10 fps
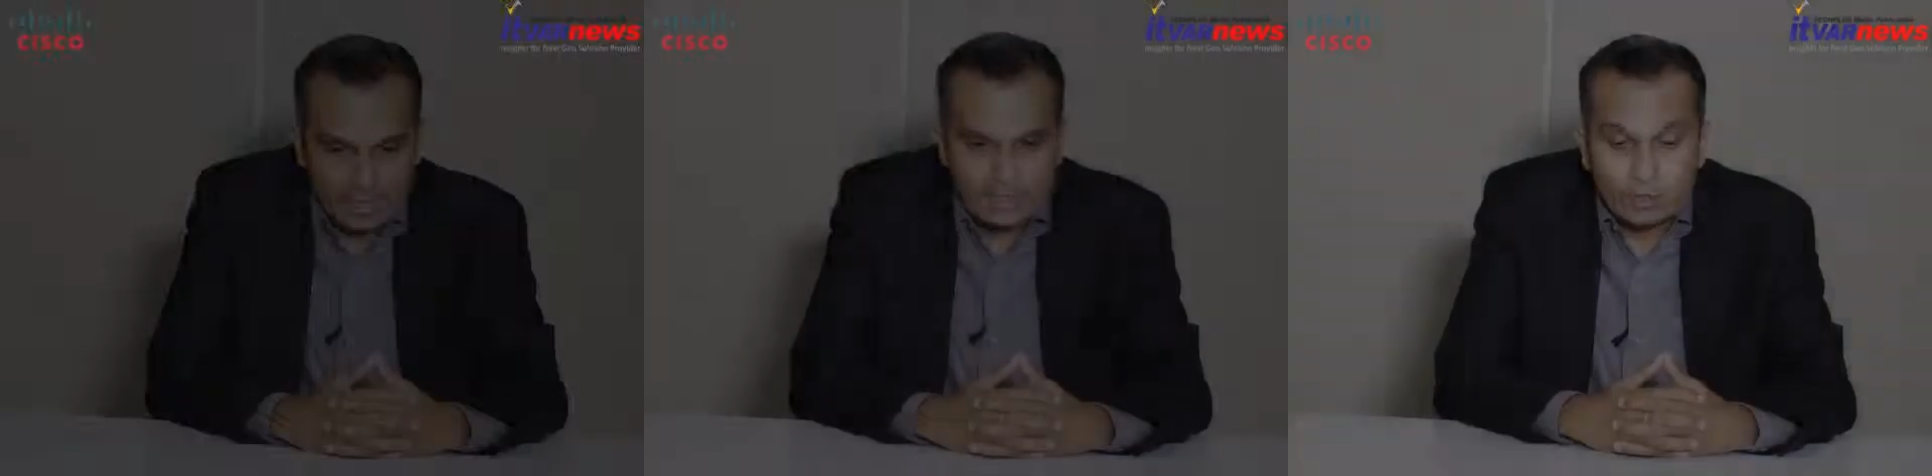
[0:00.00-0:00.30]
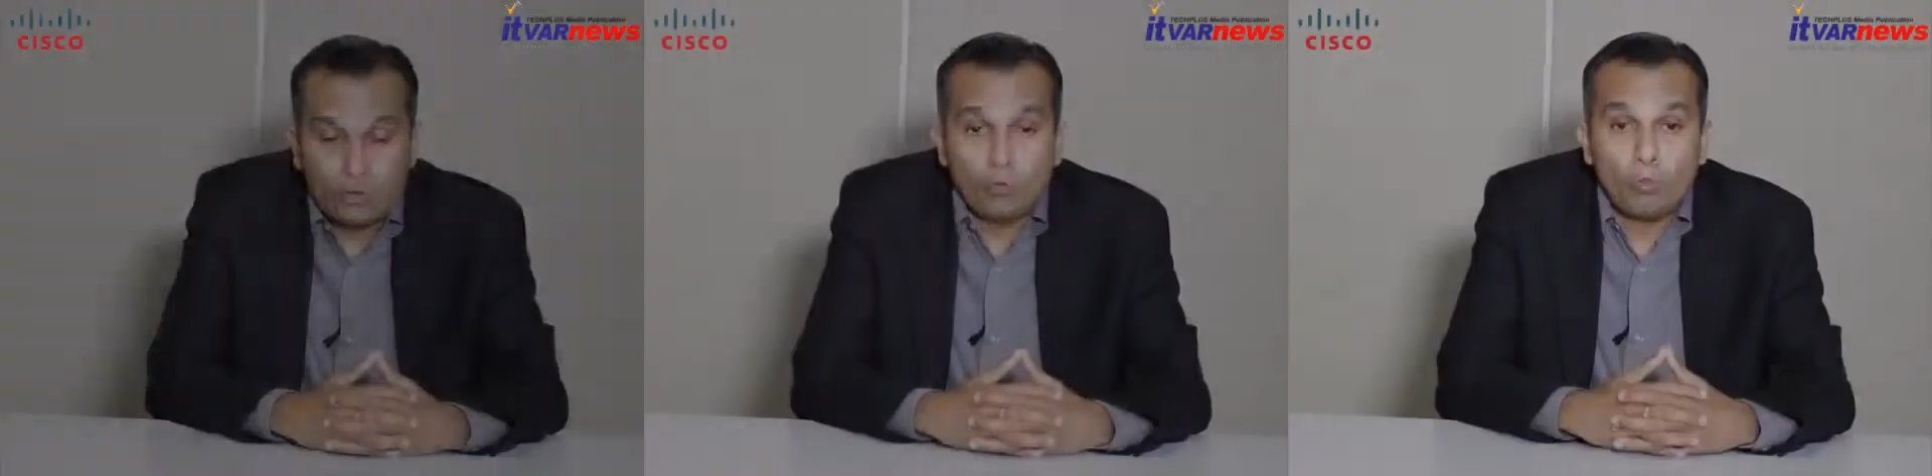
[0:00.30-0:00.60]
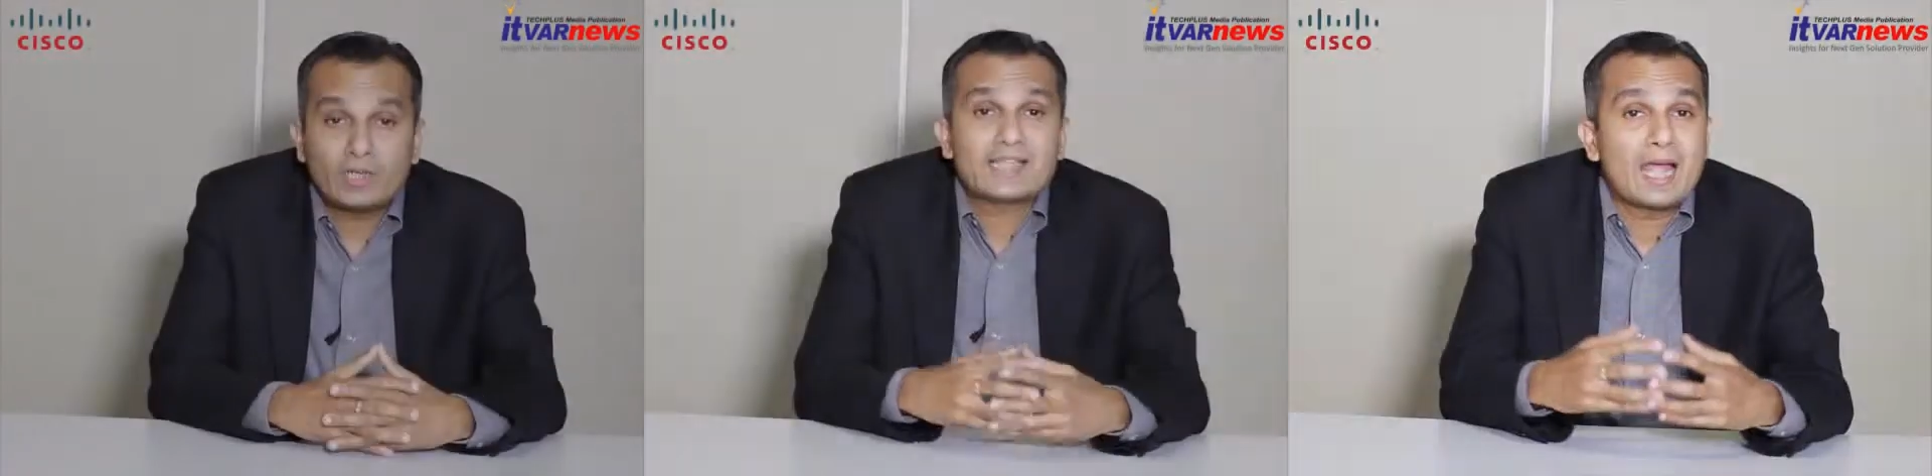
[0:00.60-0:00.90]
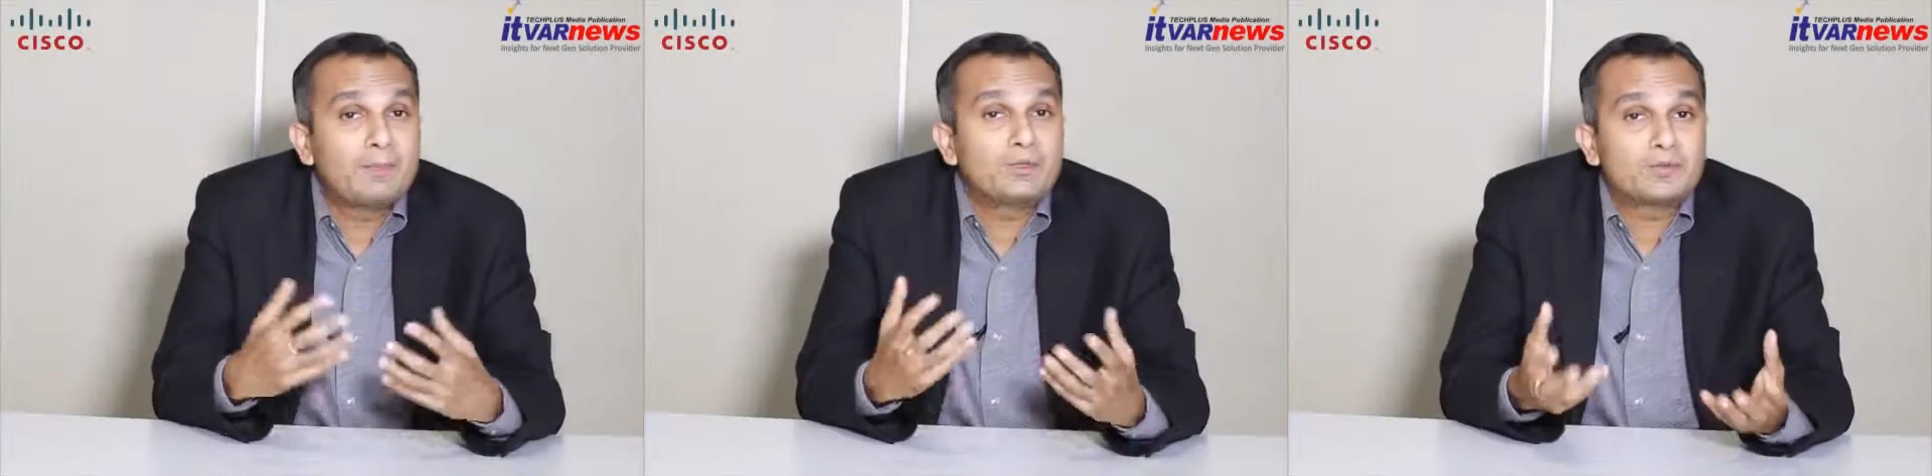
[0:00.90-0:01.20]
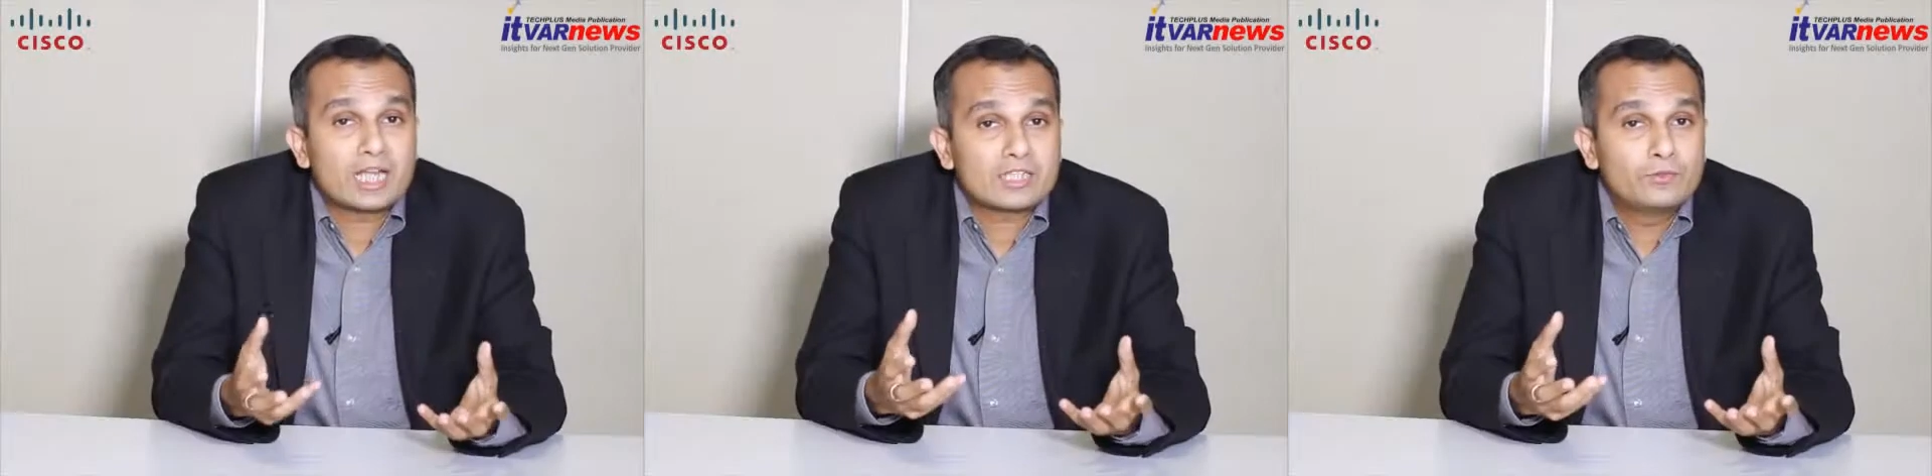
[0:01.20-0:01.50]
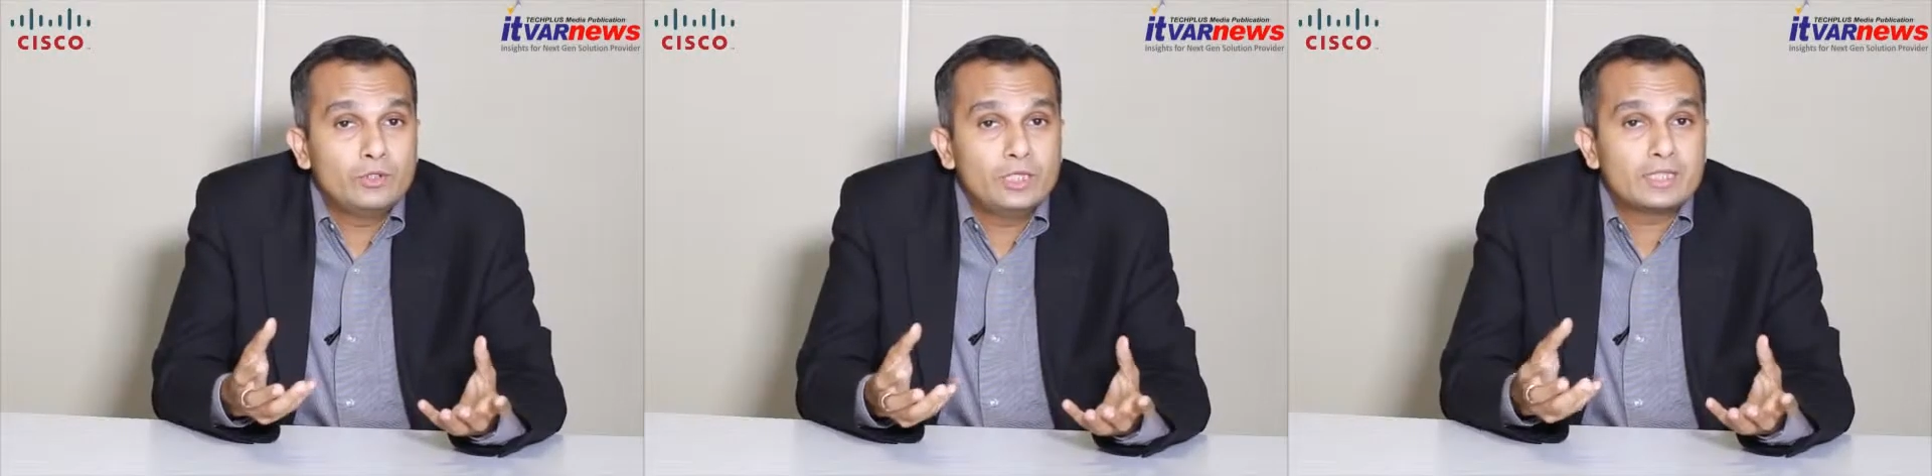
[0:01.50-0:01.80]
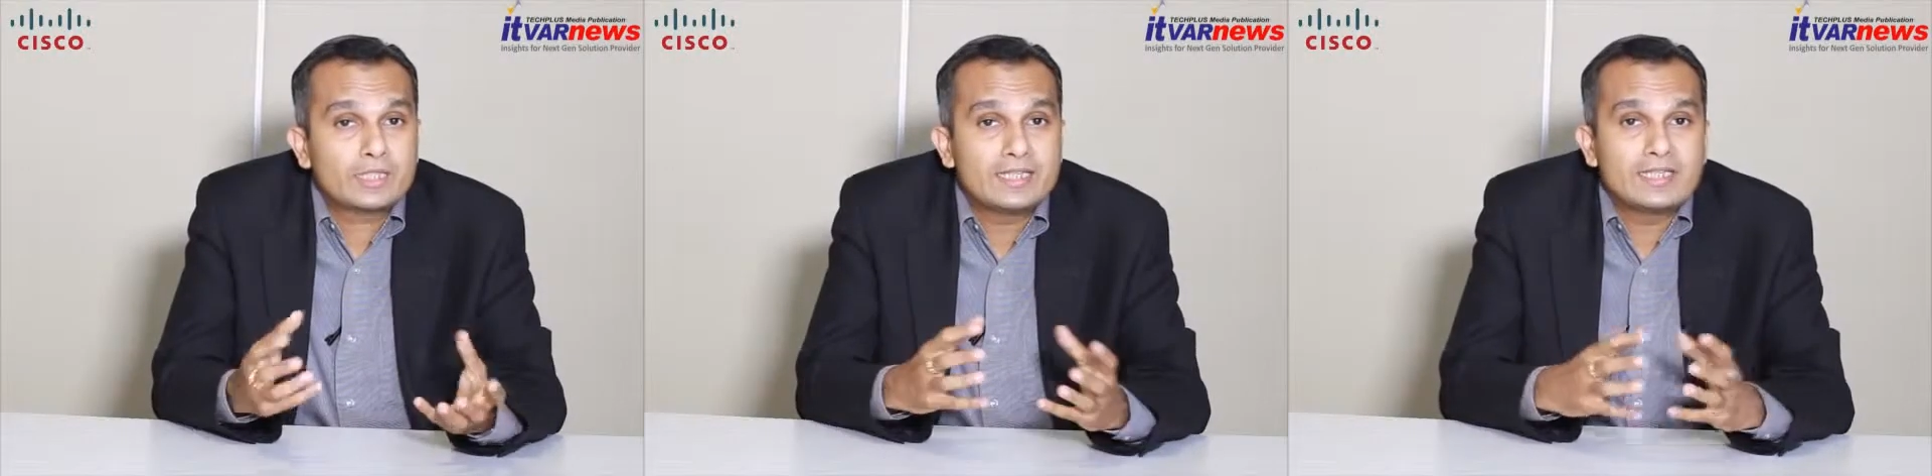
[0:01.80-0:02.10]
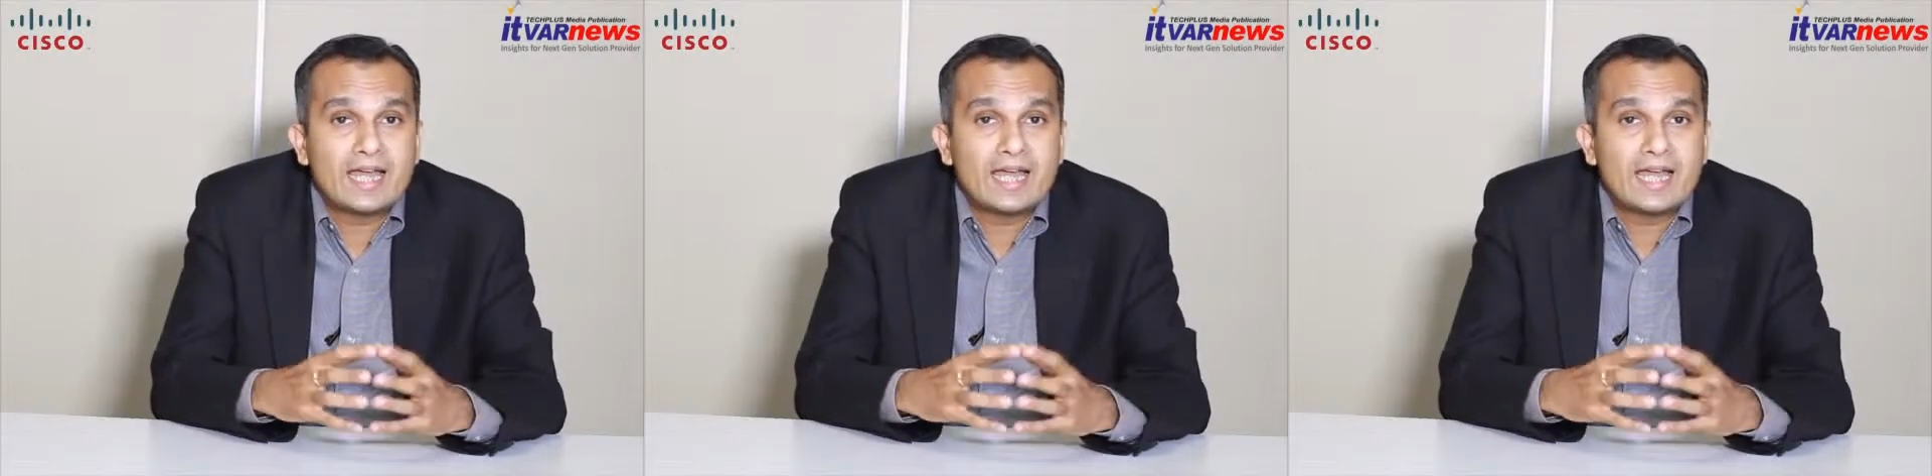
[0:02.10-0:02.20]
So what has happened over the last few years is